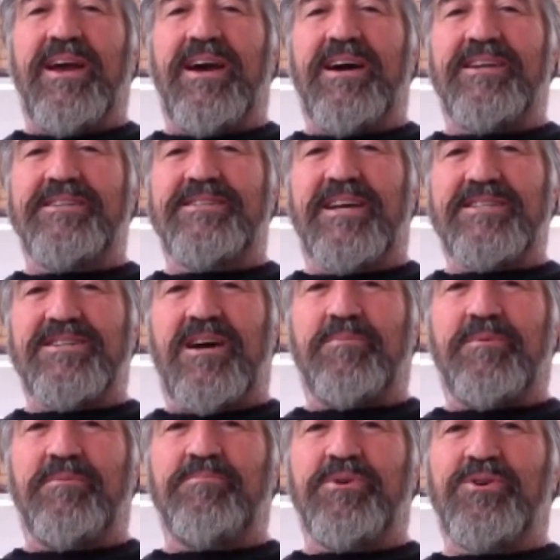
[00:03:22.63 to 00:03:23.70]
we had
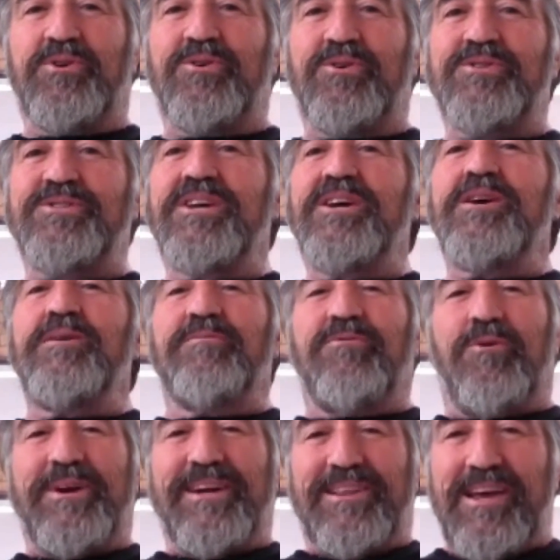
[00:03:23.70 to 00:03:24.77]
desktop computers,
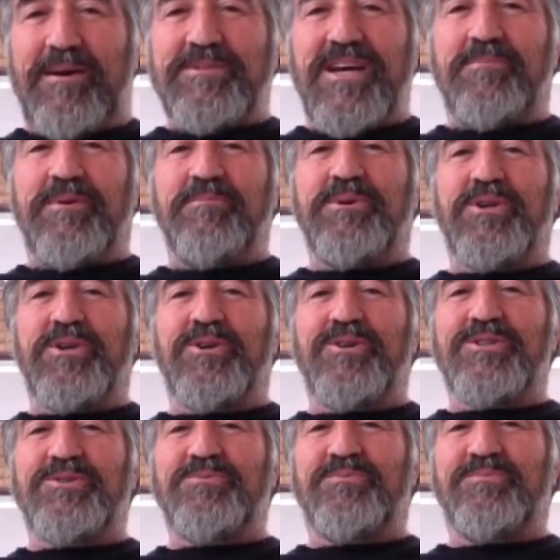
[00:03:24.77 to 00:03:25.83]
before we had laptop
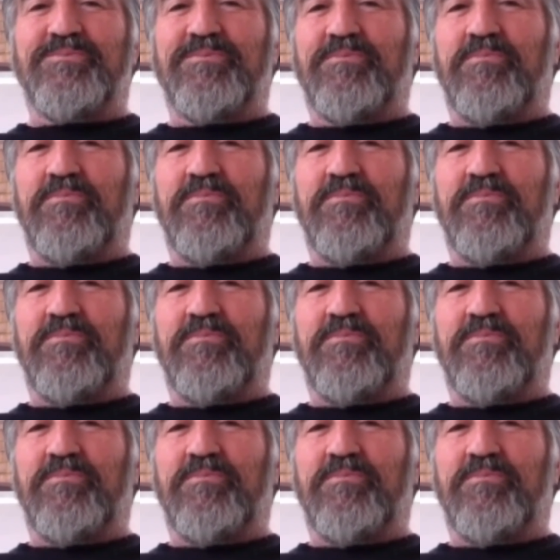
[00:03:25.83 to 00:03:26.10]
computers,